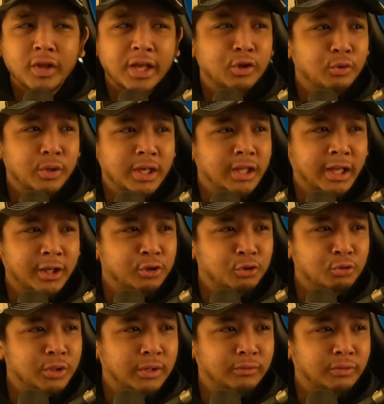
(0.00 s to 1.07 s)
Can you eat like
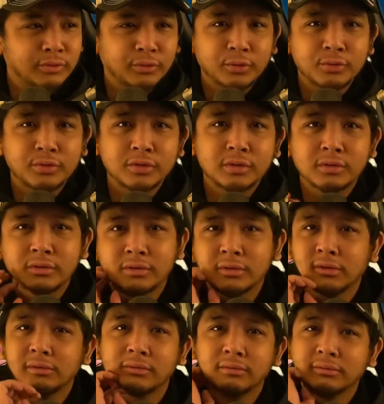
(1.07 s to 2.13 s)
2 devil fruits?
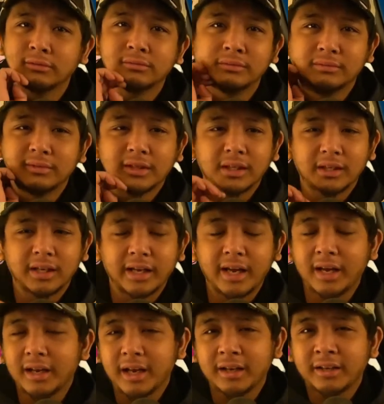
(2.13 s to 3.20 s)
And they
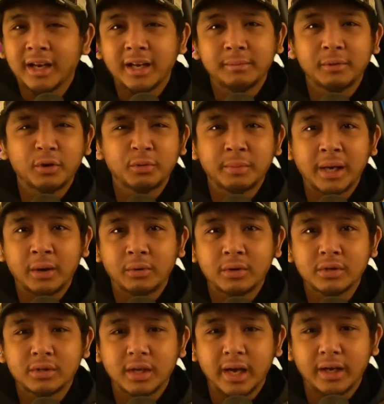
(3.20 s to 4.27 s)
gain both
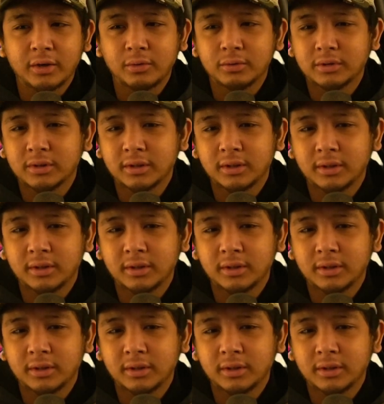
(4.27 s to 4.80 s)
powers? I don't,